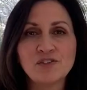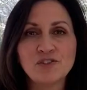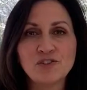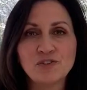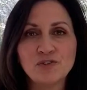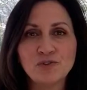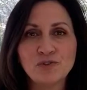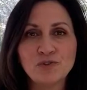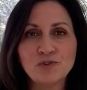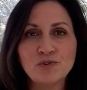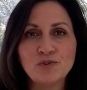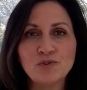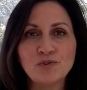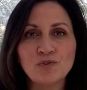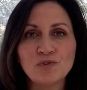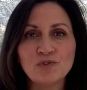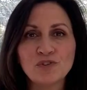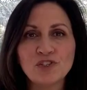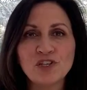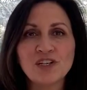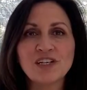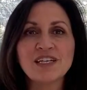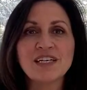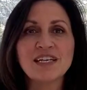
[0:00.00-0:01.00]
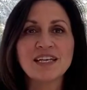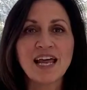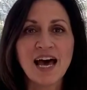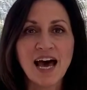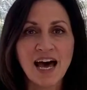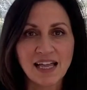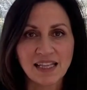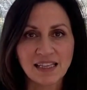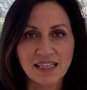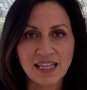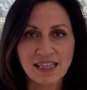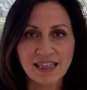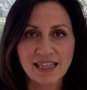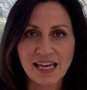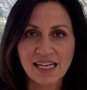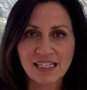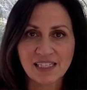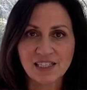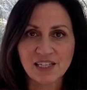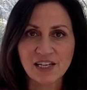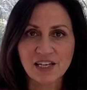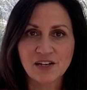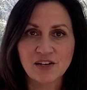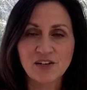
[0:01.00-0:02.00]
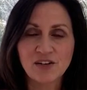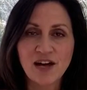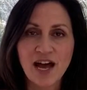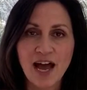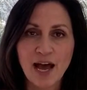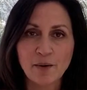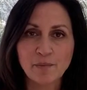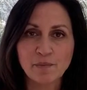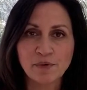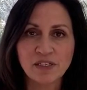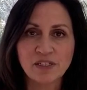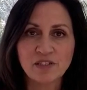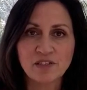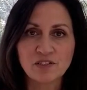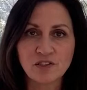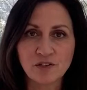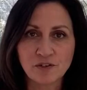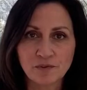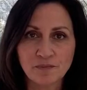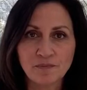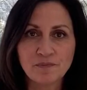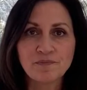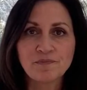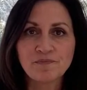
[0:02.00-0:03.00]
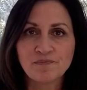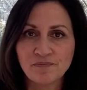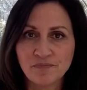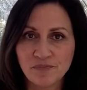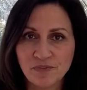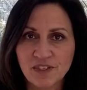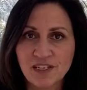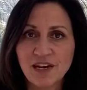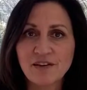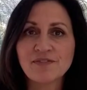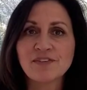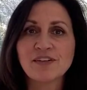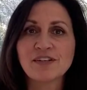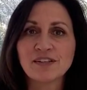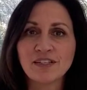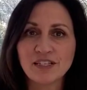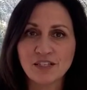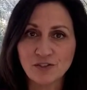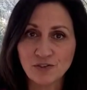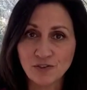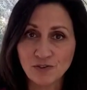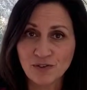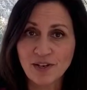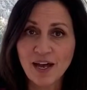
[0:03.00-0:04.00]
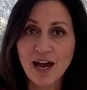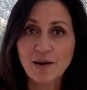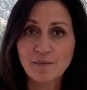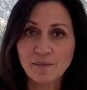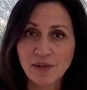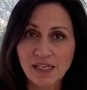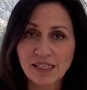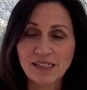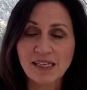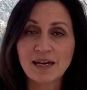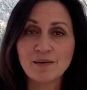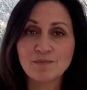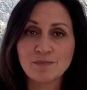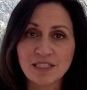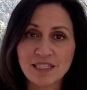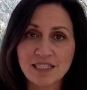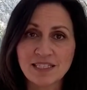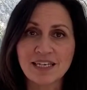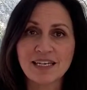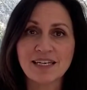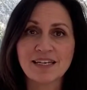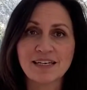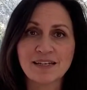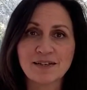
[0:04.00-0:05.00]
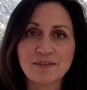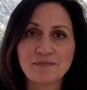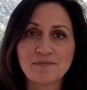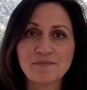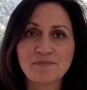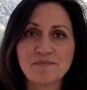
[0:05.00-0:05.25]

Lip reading: to not let that cycle happen. So definitely do not make that mistake.